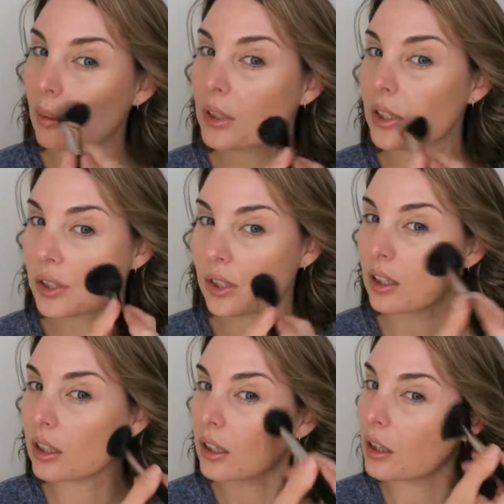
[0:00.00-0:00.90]
It's just a
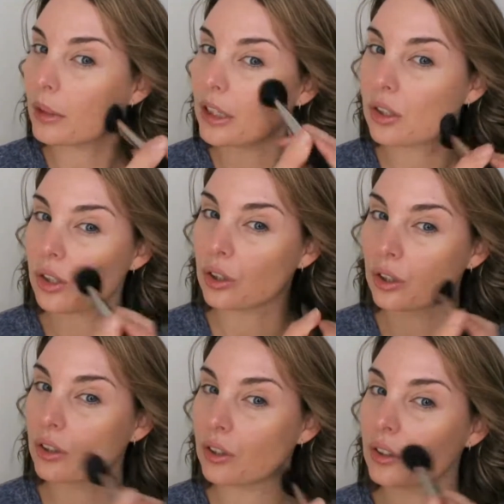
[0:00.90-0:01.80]
little bit
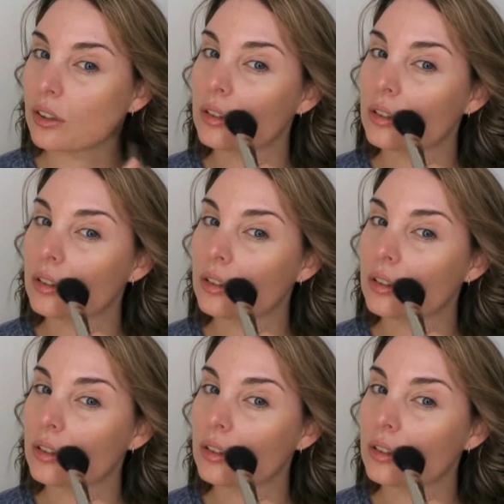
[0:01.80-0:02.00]
too